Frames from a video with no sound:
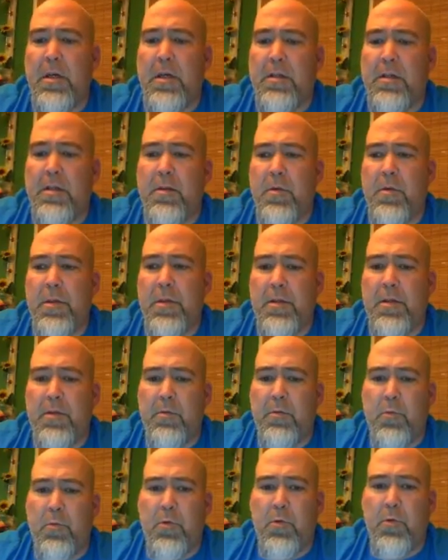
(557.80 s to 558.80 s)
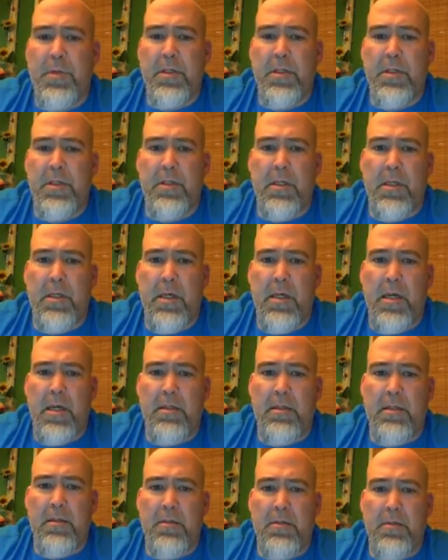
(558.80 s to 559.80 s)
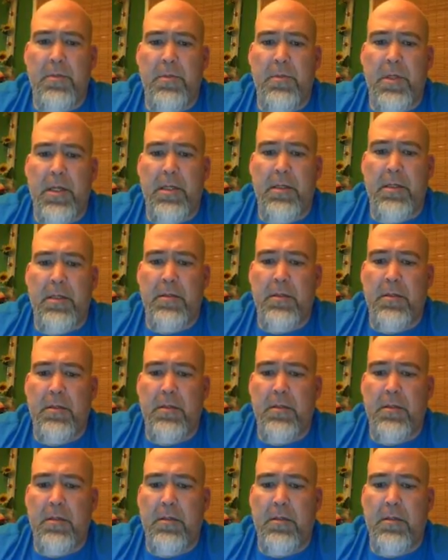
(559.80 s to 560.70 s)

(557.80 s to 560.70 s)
the one that we'll be looking at is Bladen